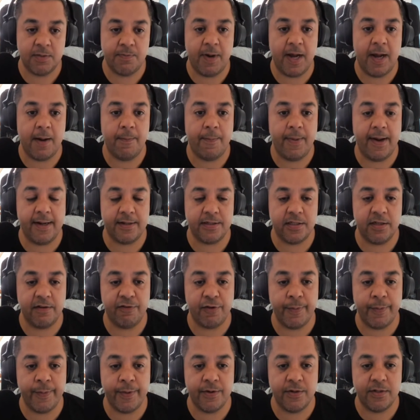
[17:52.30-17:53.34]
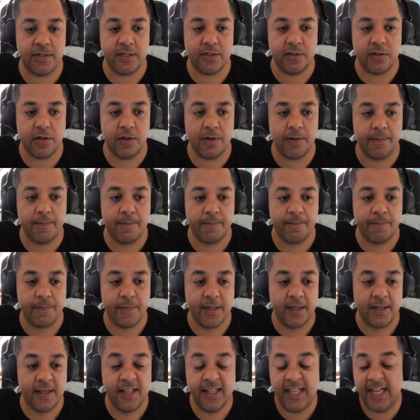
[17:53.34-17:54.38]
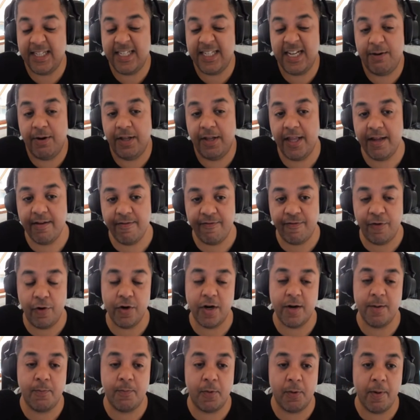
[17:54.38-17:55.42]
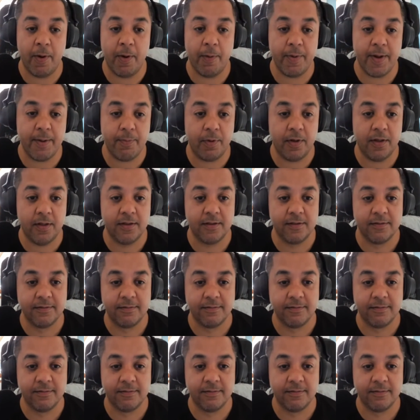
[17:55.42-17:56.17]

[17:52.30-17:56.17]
part and parcel of community. So that's it, really. Fun and promote people.